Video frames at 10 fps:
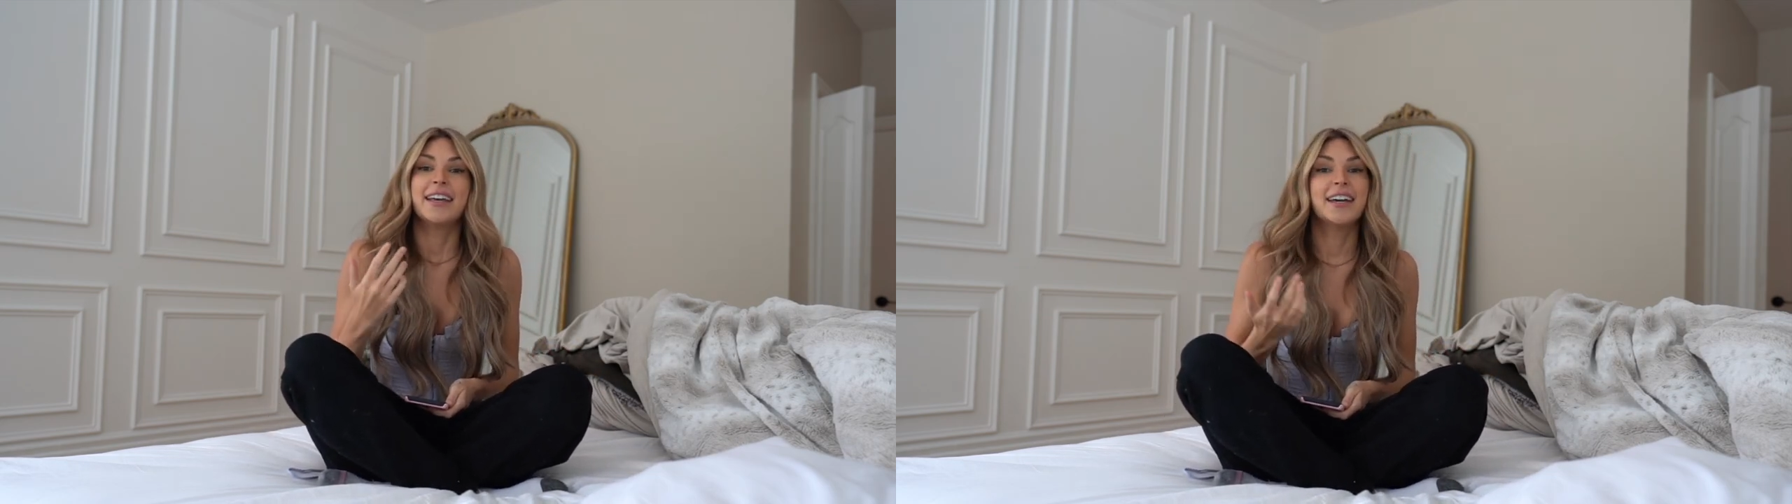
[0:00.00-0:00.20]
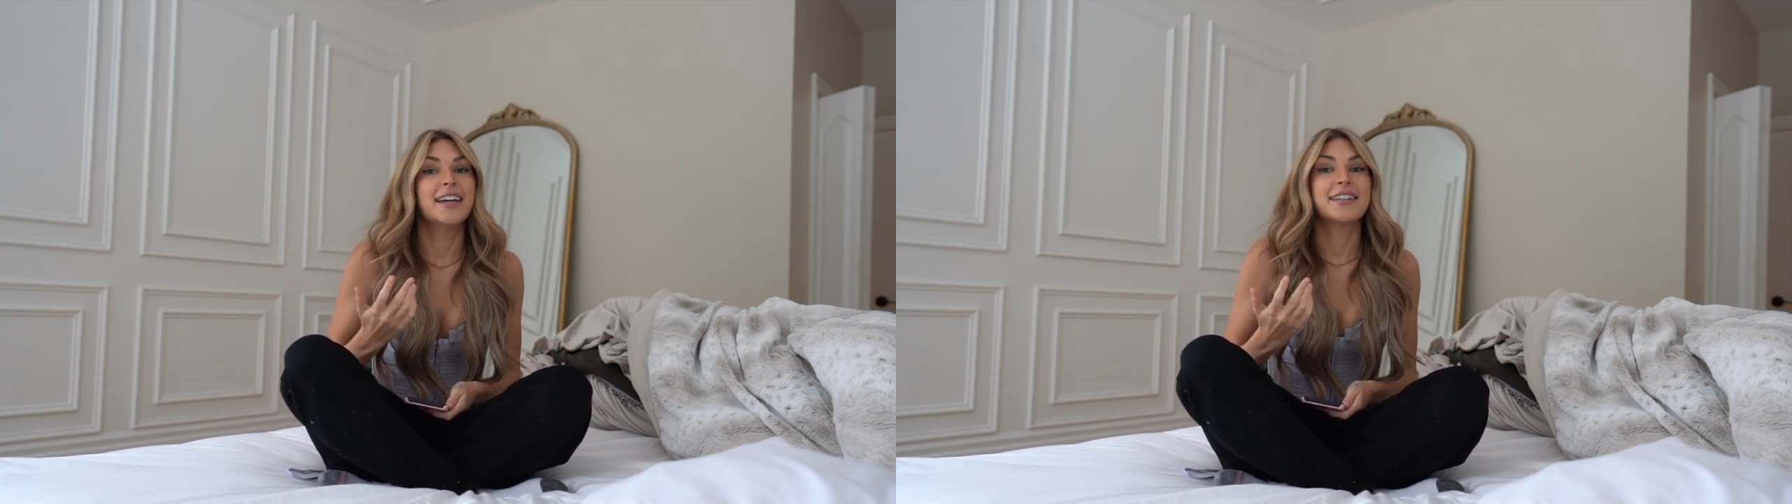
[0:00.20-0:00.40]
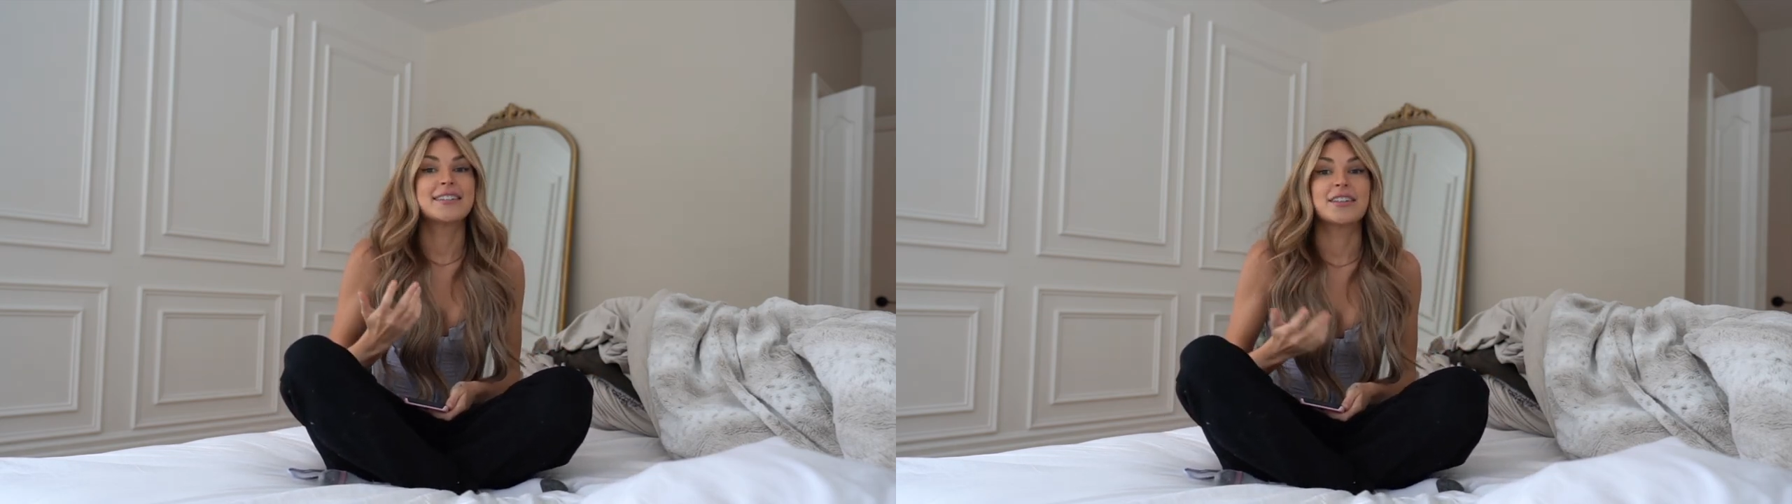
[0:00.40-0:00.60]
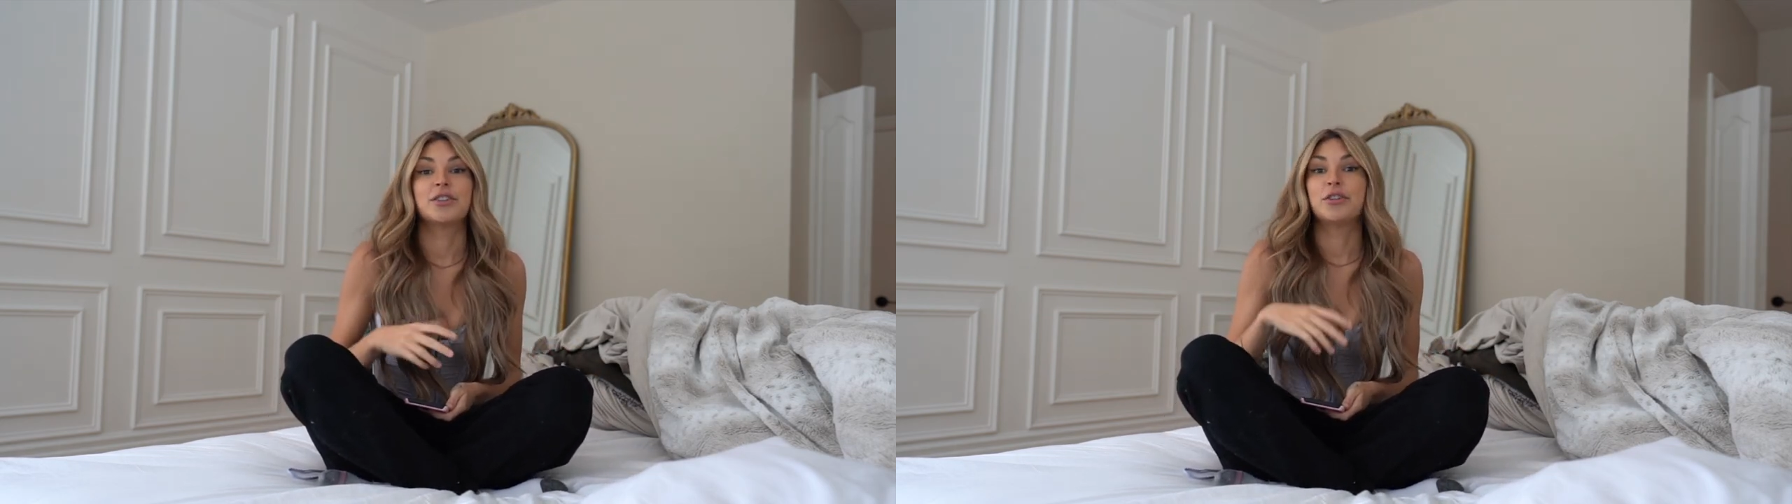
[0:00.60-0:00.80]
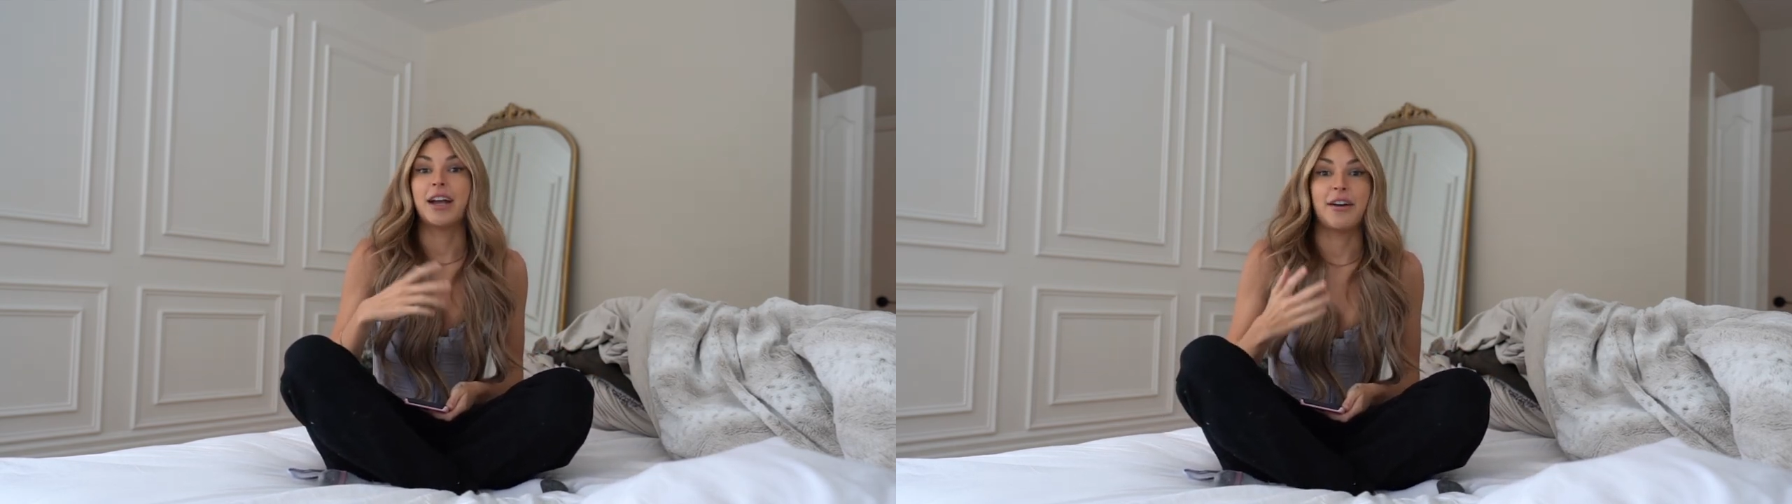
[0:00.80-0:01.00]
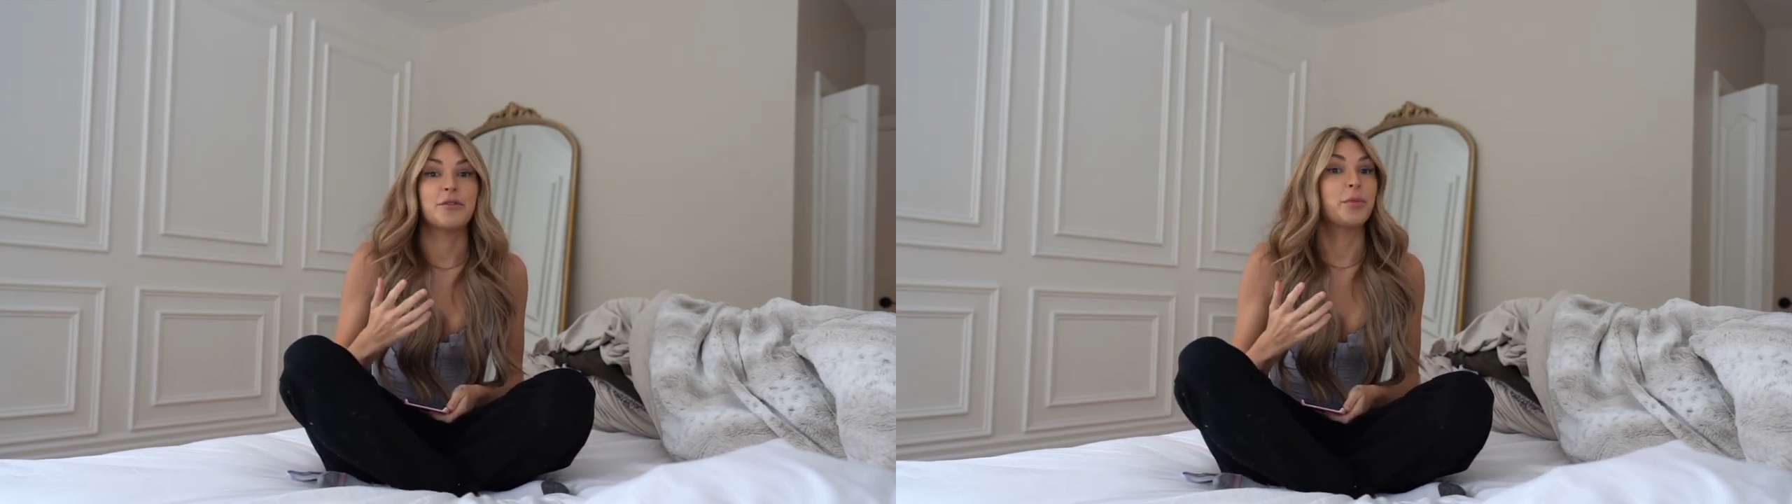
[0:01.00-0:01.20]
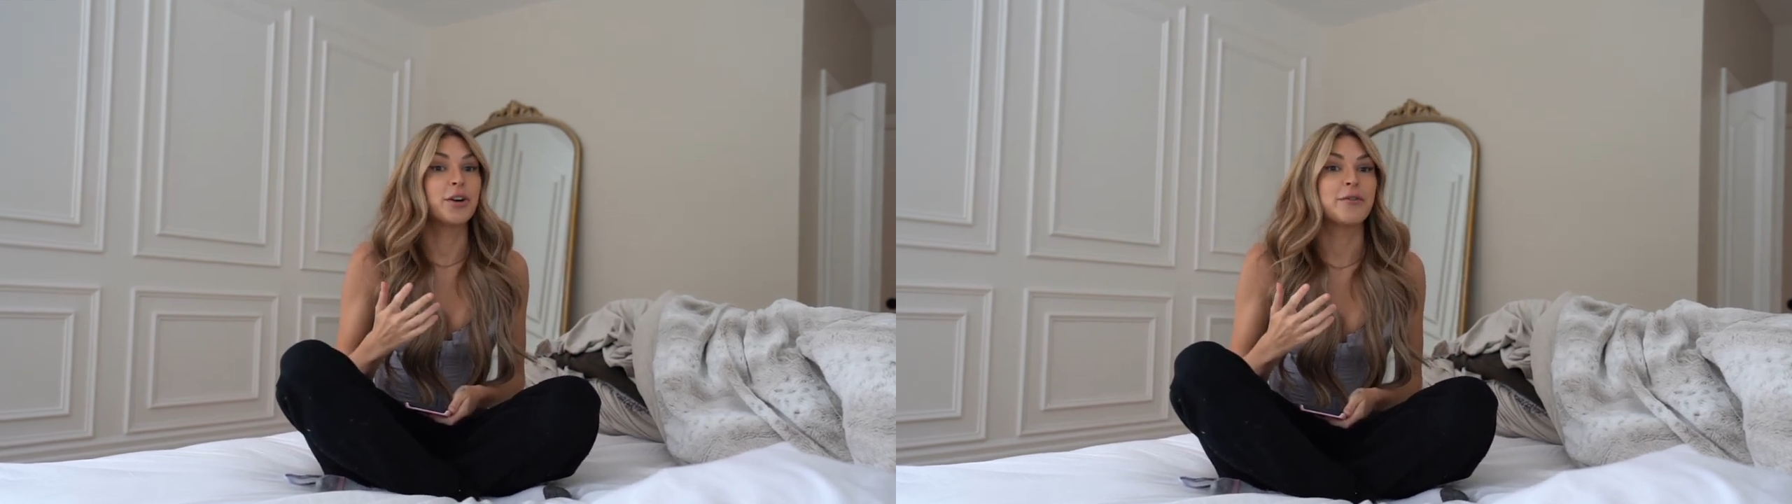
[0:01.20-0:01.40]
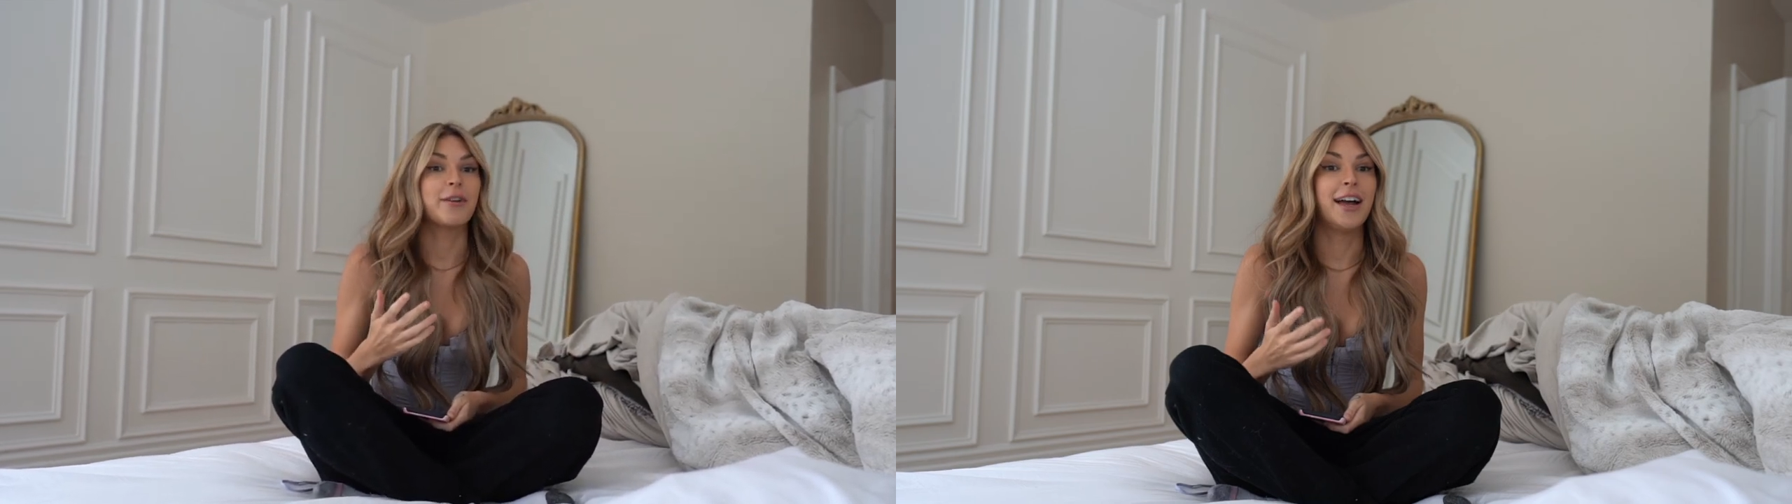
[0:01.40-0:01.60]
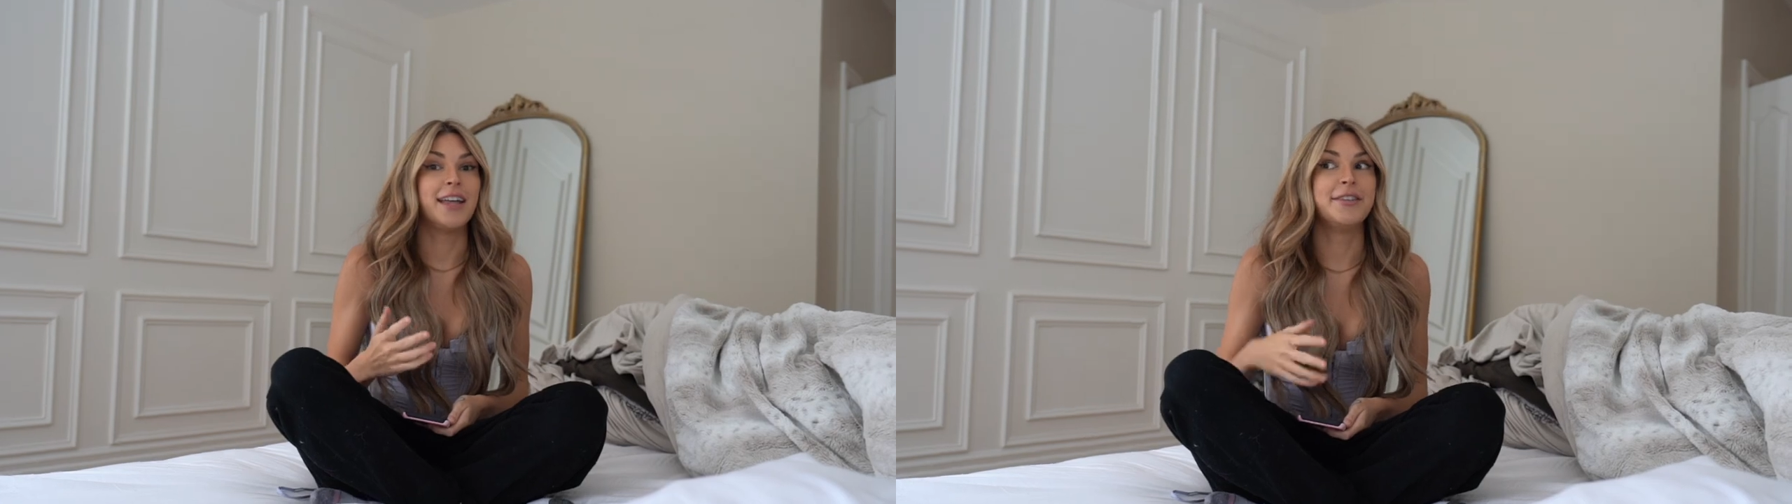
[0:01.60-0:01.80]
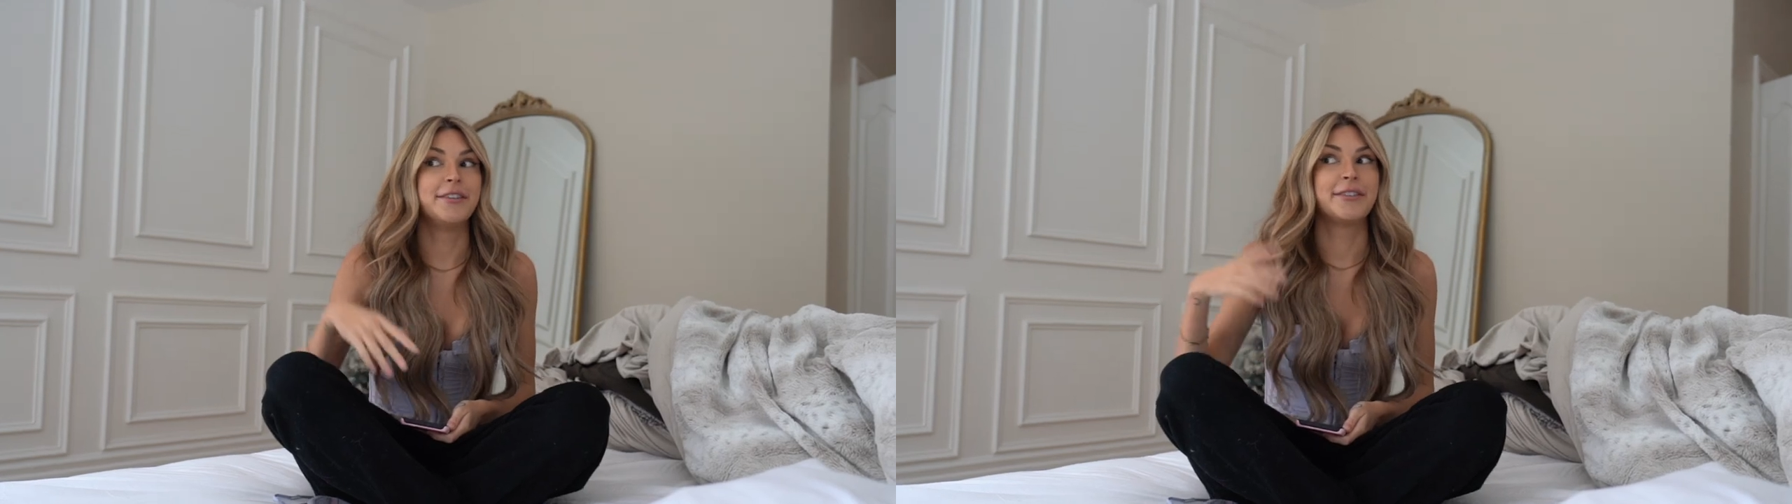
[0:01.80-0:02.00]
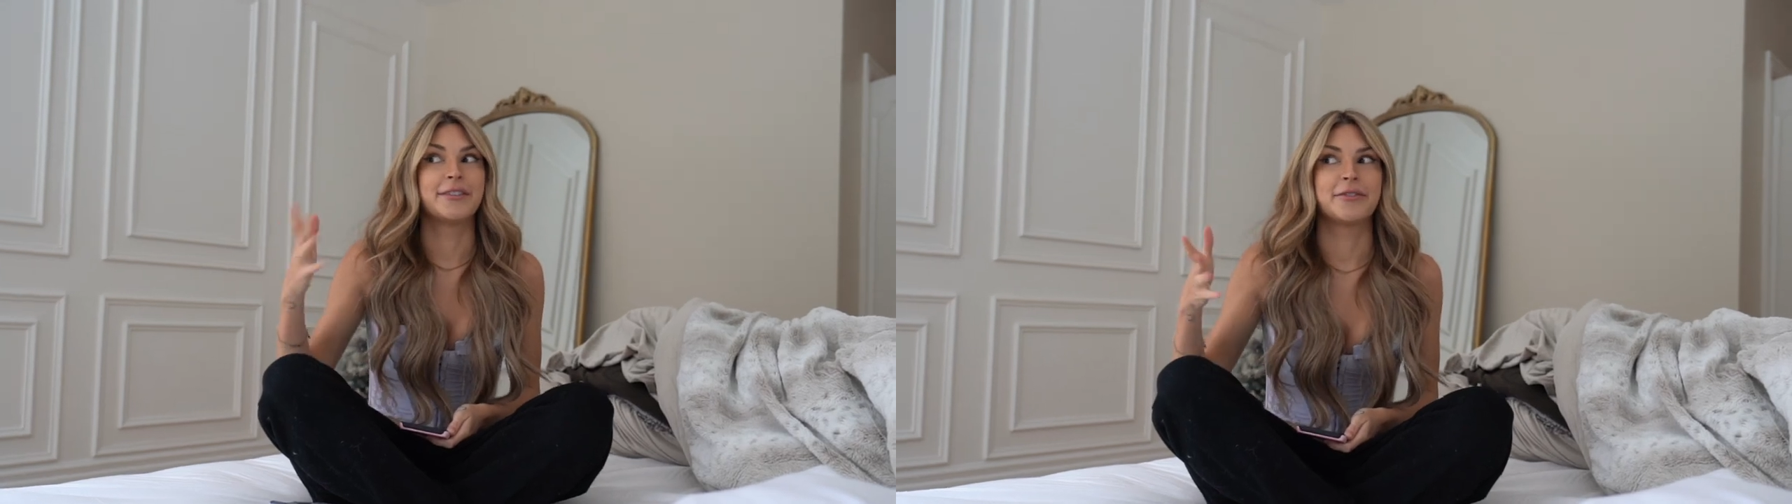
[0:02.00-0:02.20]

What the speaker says: It's, do you have a boyfriend?